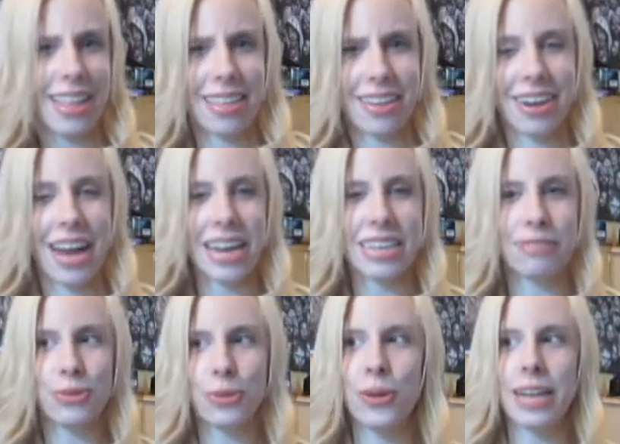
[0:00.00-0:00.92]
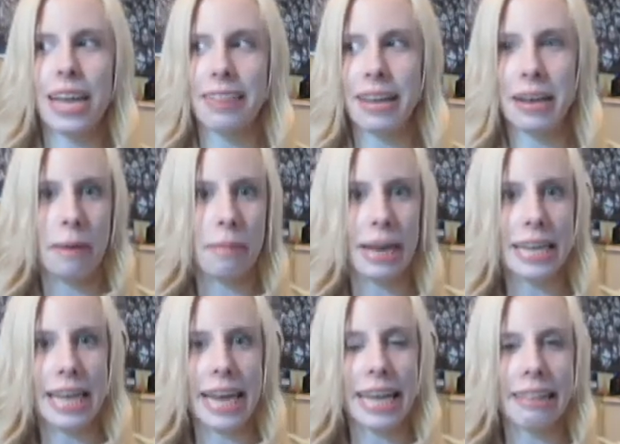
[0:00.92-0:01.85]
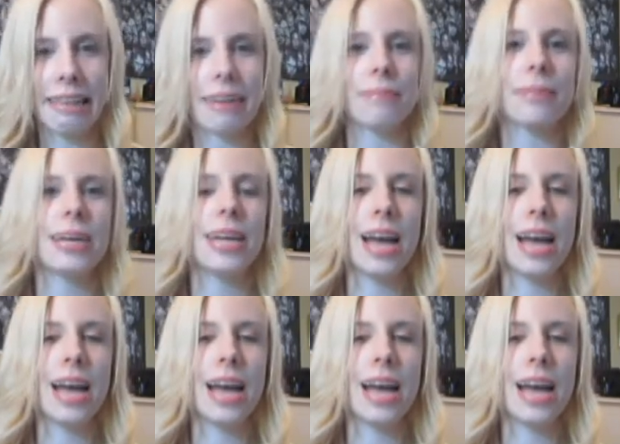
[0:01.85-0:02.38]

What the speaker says: they're kind of cool. I think I might like them.